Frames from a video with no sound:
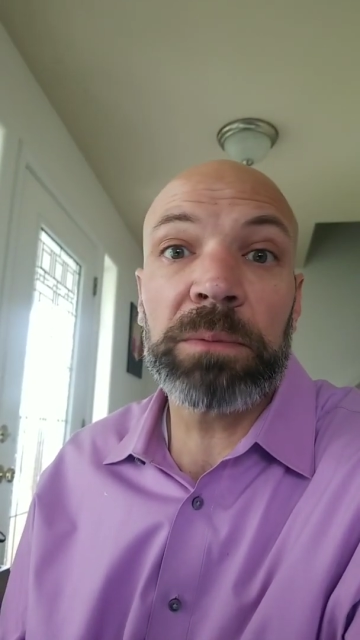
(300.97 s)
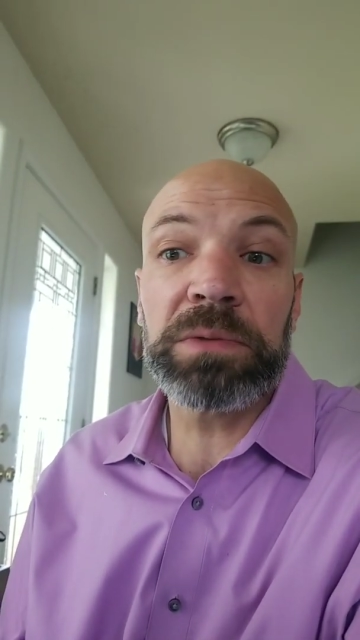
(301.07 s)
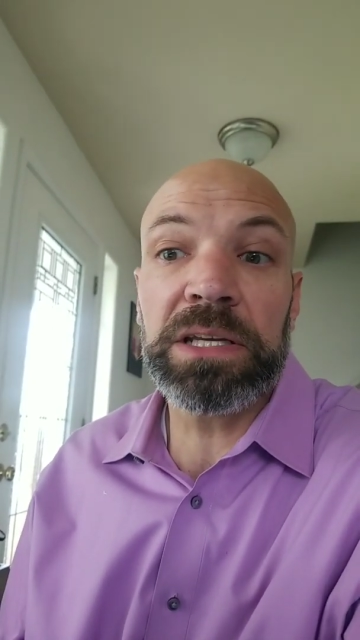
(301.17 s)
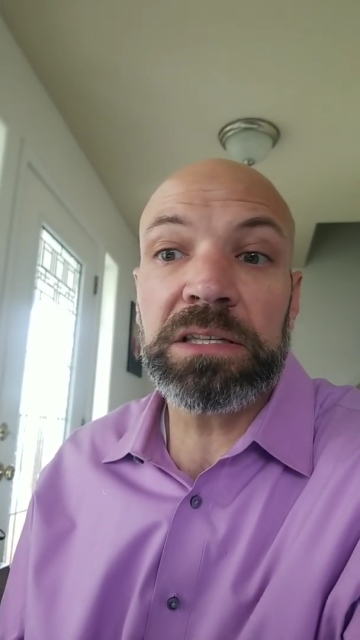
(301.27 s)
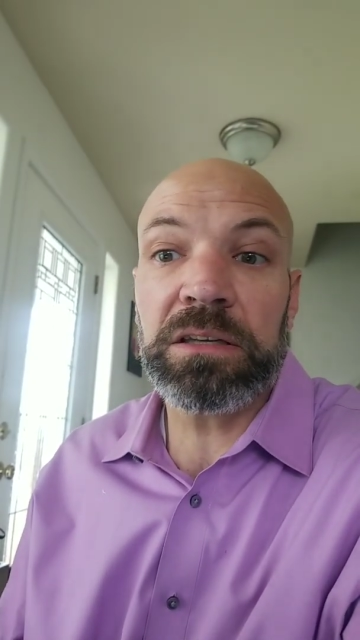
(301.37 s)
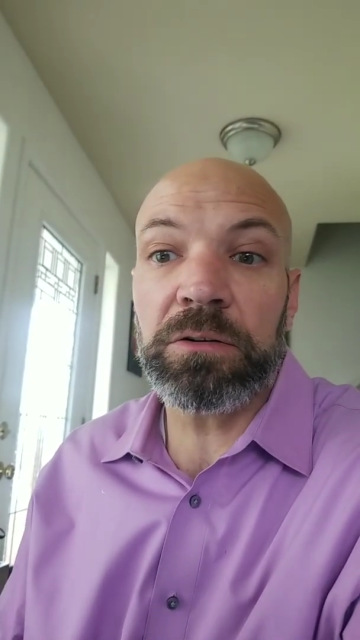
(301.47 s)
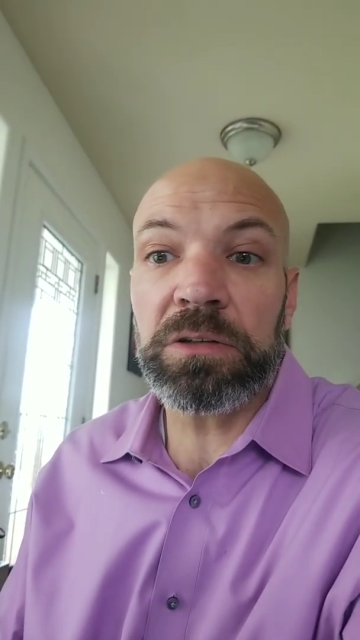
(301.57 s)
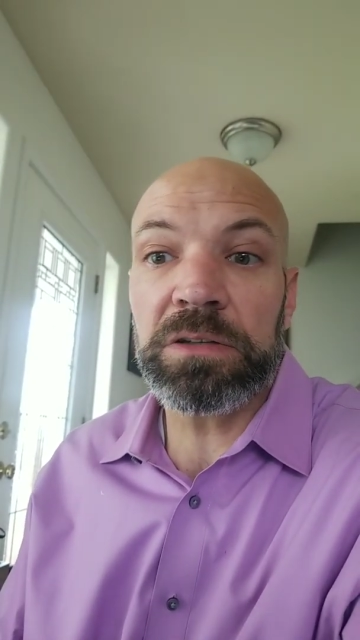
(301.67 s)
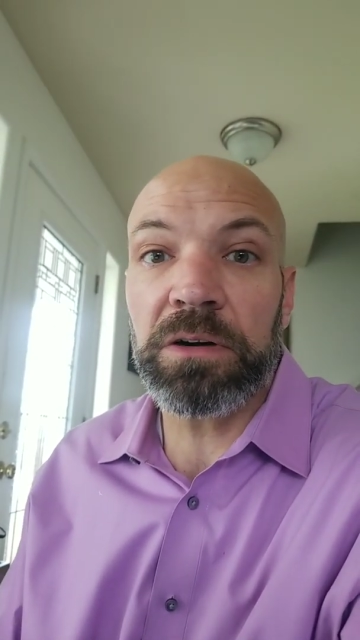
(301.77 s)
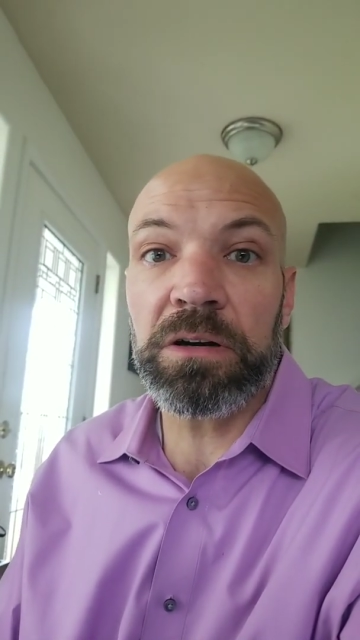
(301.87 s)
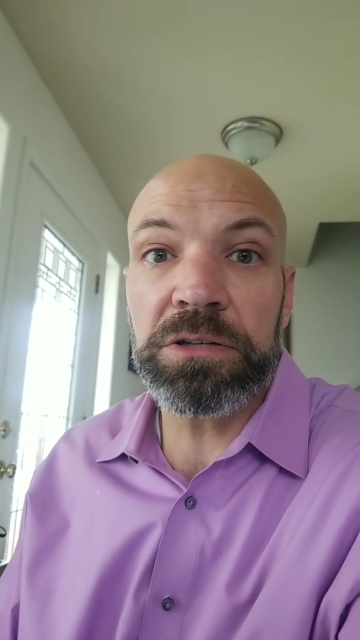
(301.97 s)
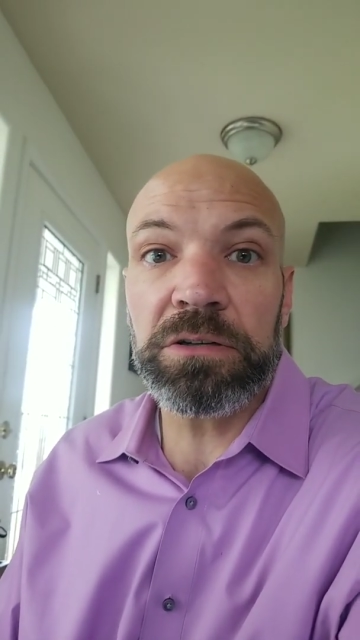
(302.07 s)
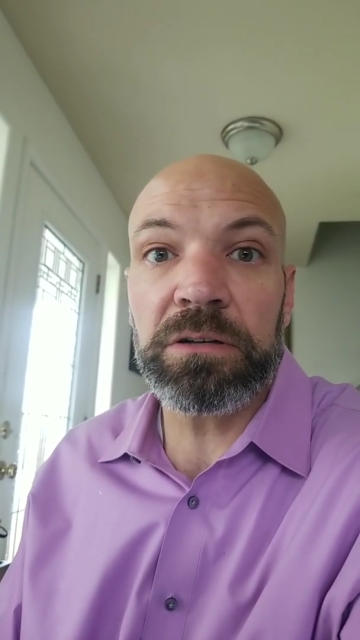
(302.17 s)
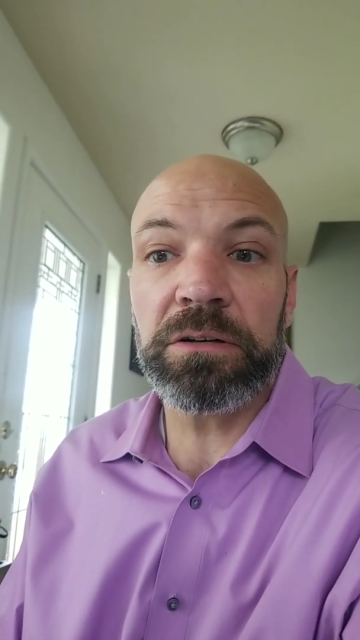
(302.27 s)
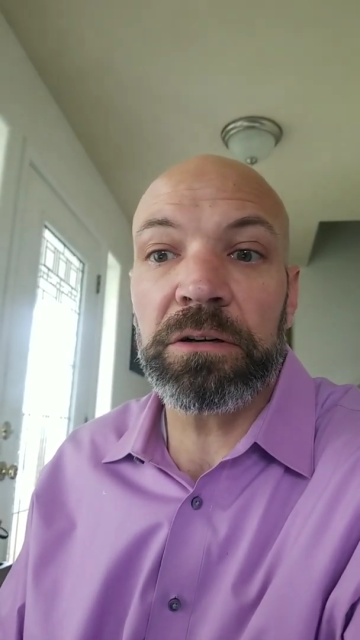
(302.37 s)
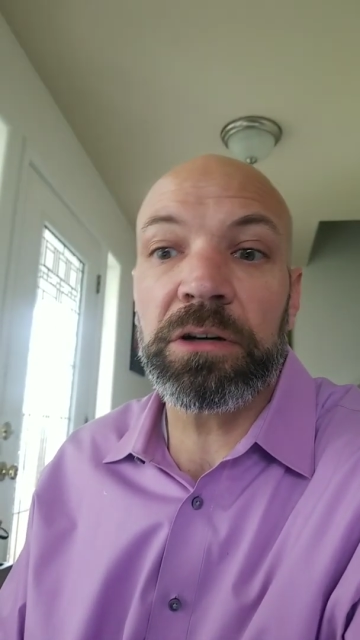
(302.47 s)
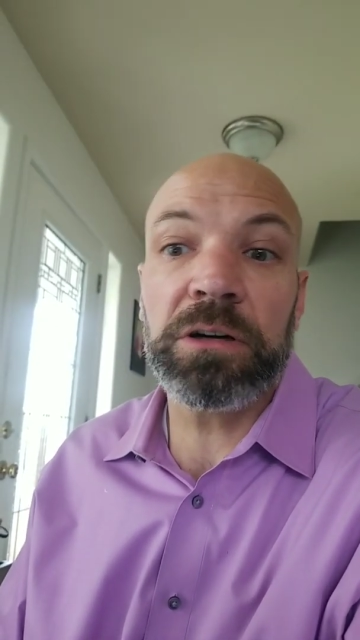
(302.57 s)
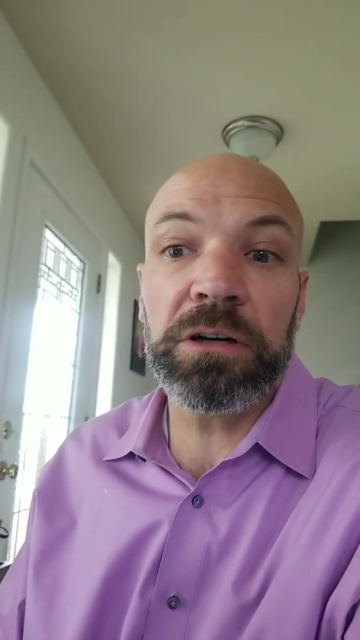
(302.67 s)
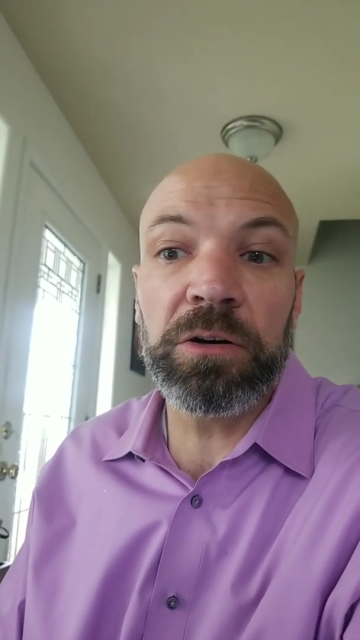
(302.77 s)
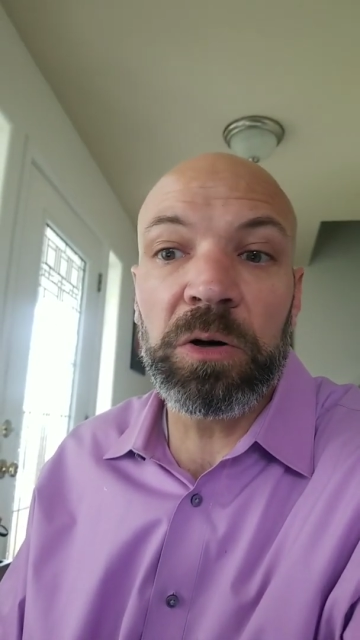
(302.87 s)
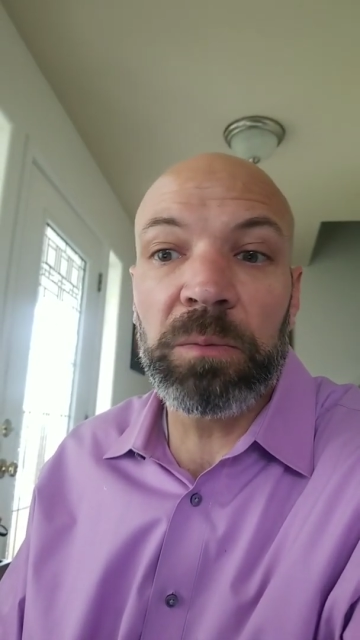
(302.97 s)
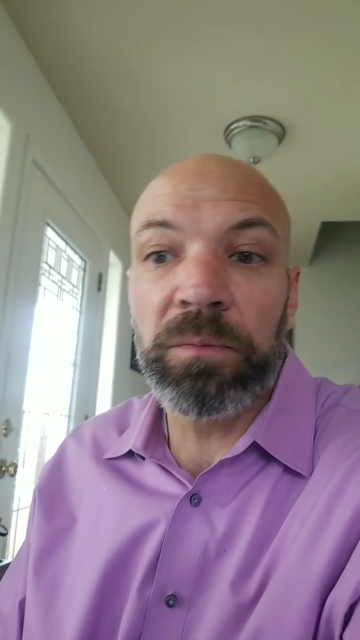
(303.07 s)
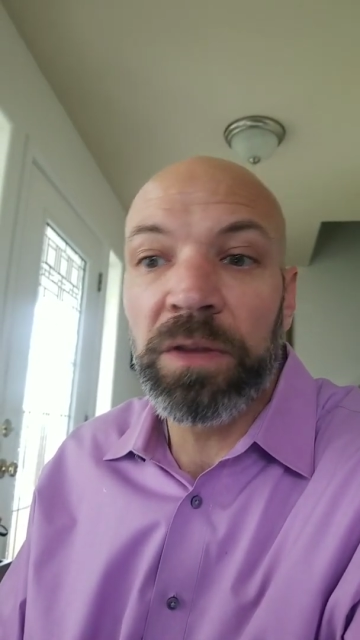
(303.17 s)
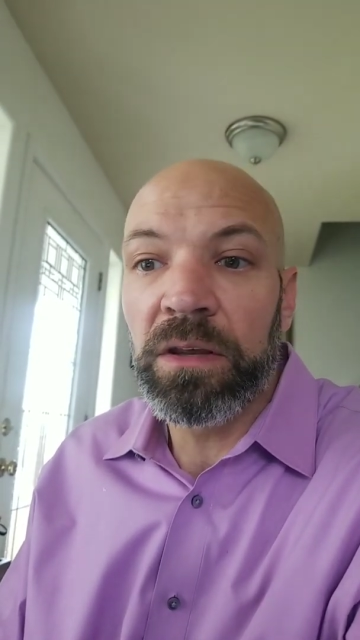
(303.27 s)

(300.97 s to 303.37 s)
updates. As far as your current home,